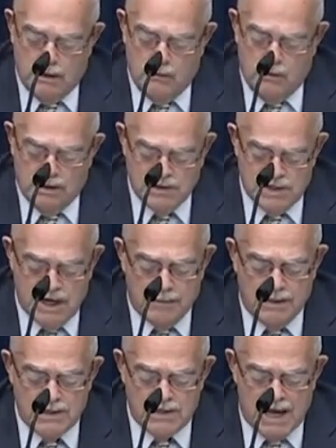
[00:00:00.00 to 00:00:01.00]
We'll
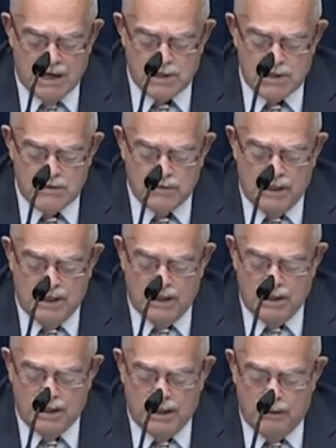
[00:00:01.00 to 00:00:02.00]
examine his actions
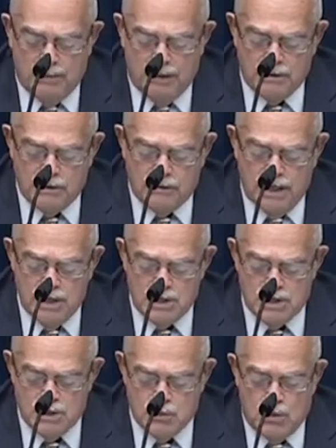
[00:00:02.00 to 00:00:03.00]
related to campaign
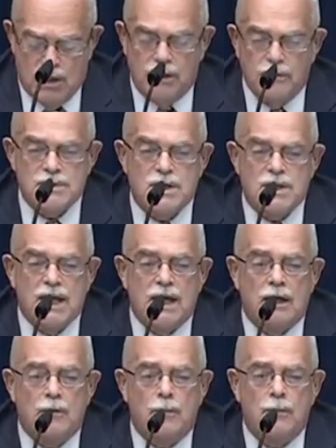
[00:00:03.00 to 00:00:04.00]
donations while he was at the
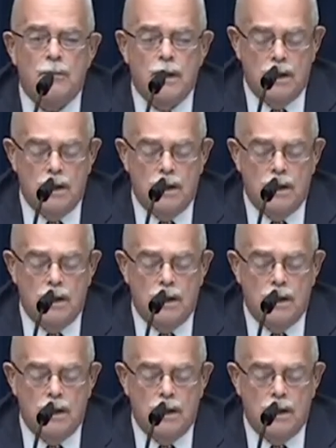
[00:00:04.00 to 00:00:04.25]
helm